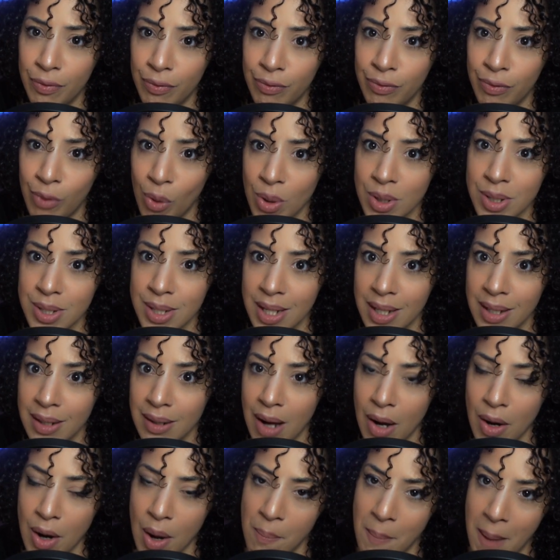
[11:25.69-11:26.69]
14
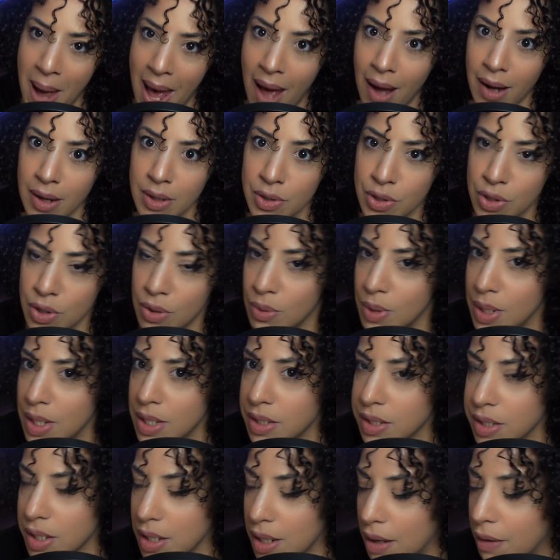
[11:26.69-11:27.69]
on a Mac, so
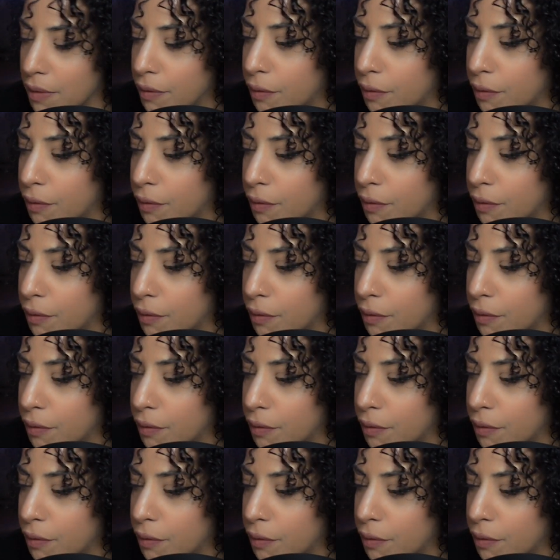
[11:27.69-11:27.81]
it's a